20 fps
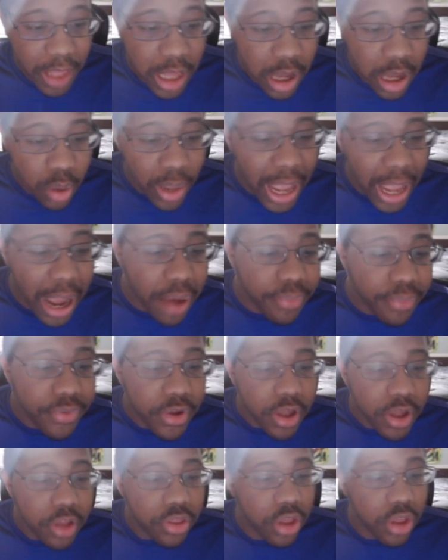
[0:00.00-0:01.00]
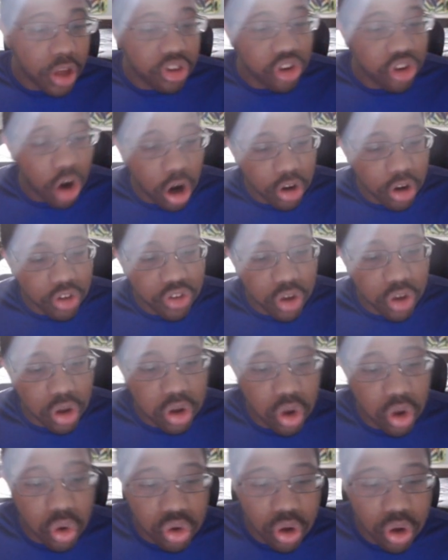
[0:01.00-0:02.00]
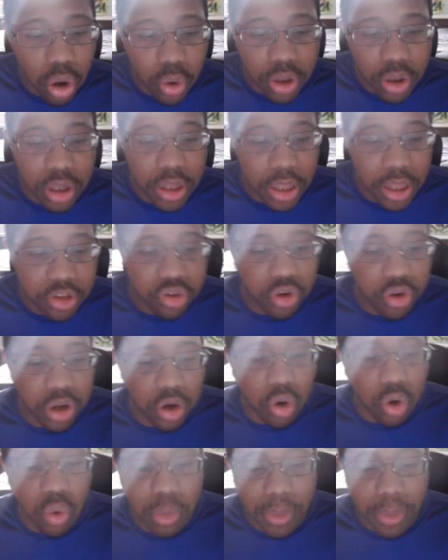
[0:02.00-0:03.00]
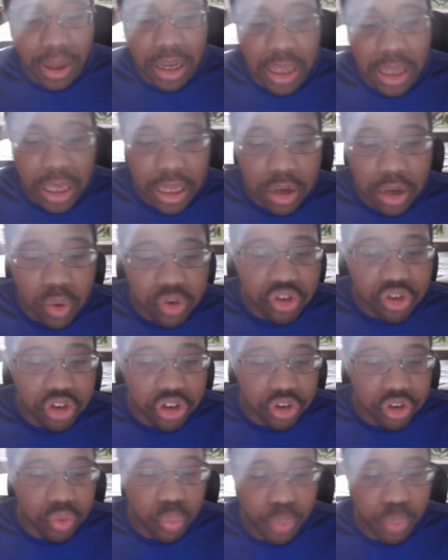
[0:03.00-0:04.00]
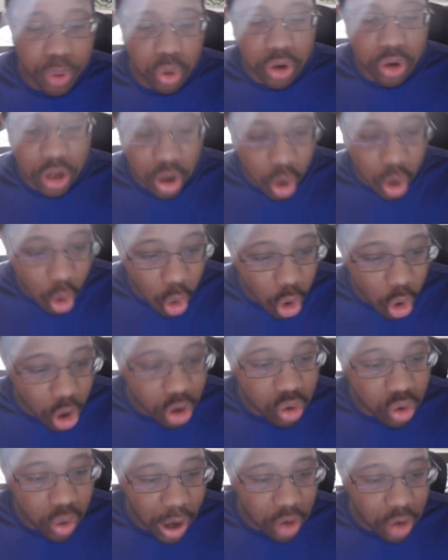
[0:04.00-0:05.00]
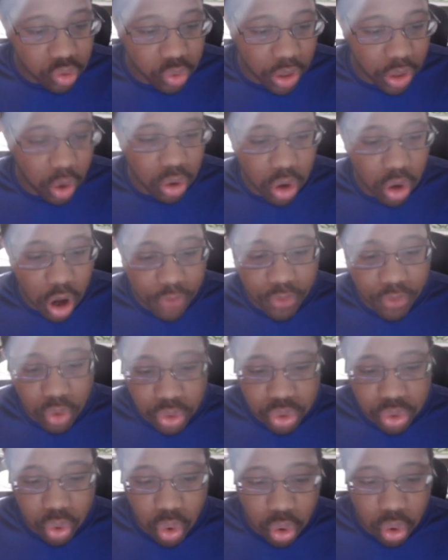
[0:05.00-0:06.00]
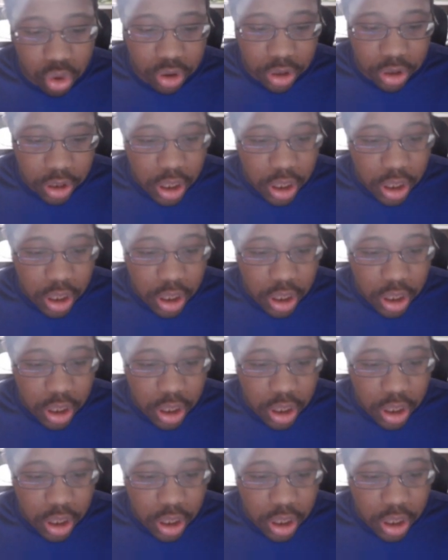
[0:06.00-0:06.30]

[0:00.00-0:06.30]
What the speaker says: We have, the charges include knowingly entering or remaining any restricted building or grounds without lawful authority,